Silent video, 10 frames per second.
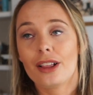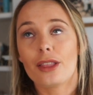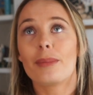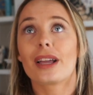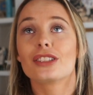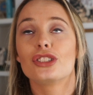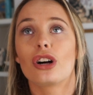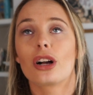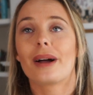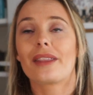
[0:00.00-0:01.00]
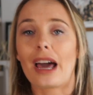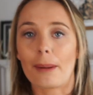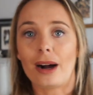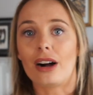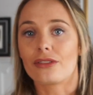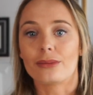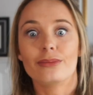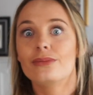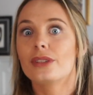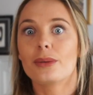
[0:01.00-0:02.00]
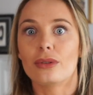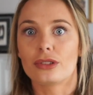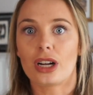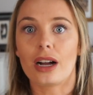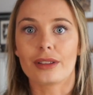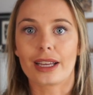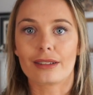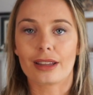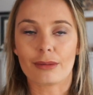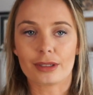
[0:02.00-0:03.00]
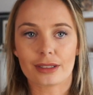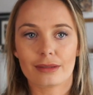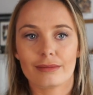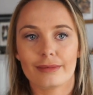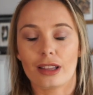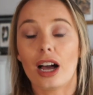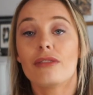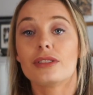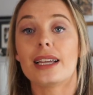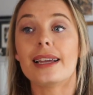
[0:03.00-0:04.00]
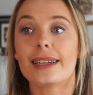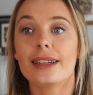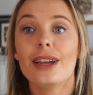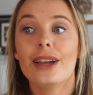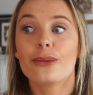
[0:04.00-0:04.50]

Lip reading: biggest shock about that, apart from the poor child that was life was taken,